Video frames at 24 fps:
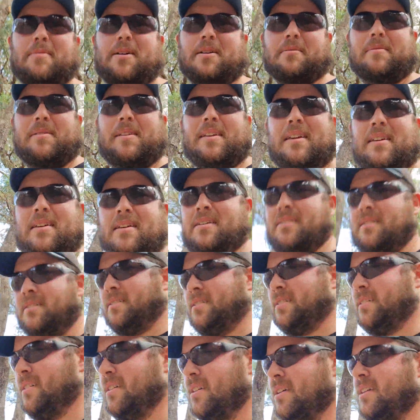about me,
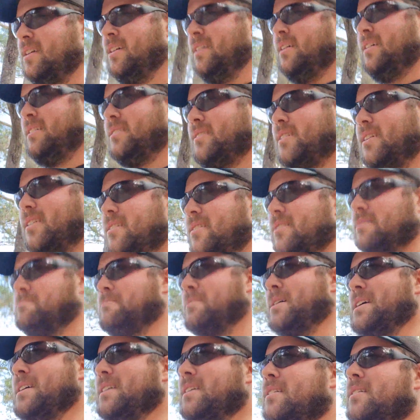said anything
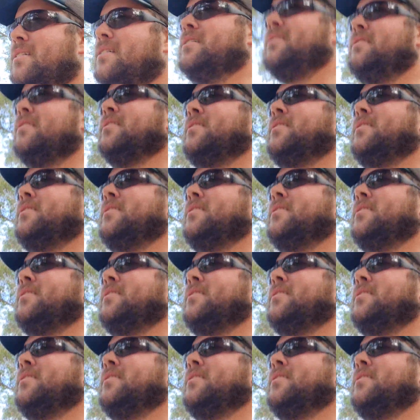mean.